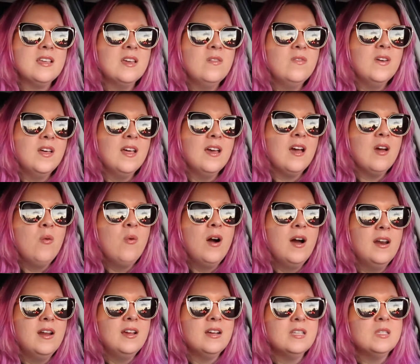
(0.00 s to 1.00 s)
I feel like I
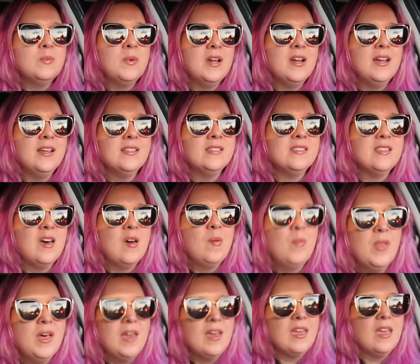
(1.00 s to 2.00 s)
want to experience
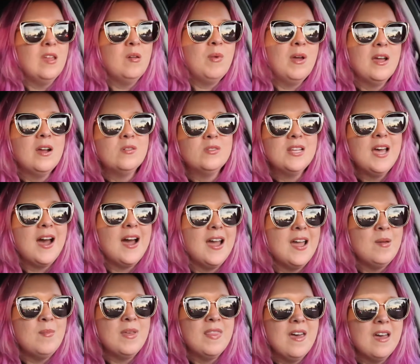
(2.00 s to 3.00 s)
them like in my own
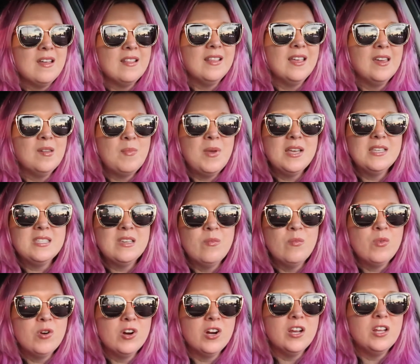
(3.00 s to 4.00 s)
time and that like makes it
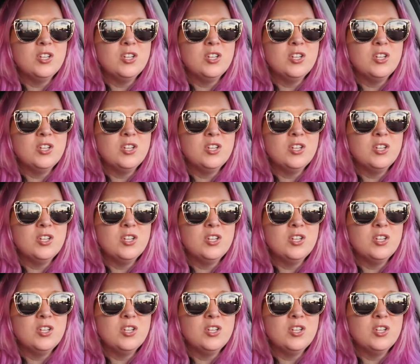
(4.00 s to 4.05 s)
more